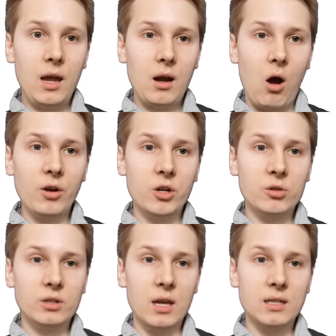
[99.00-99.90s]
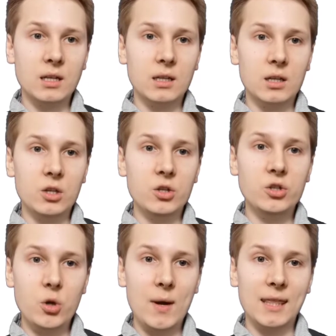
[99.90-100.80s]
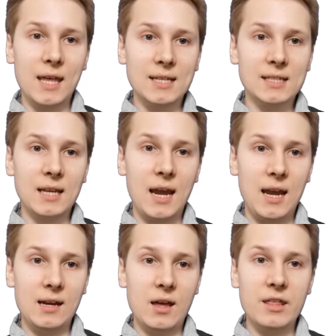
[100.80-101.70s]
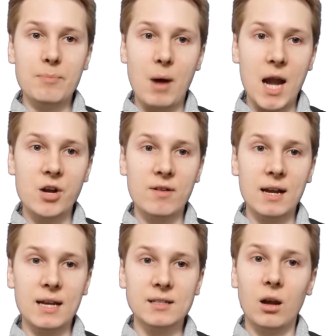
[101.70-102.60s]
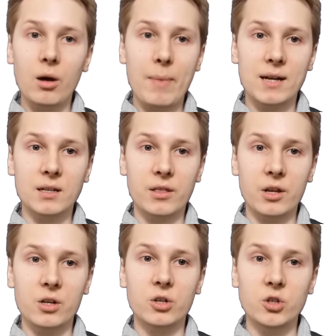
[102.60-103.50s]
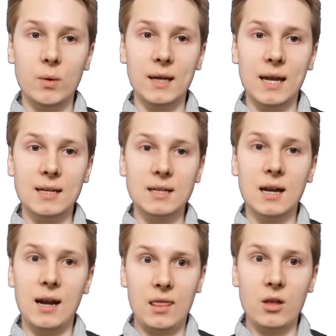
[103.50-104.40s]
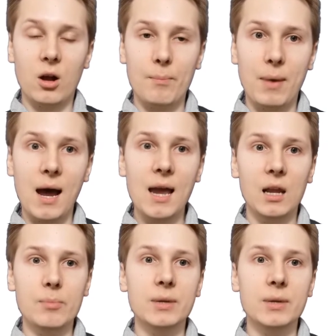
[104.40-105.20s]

It argues that doing this in the binary is a lot better than doing it in the compiler,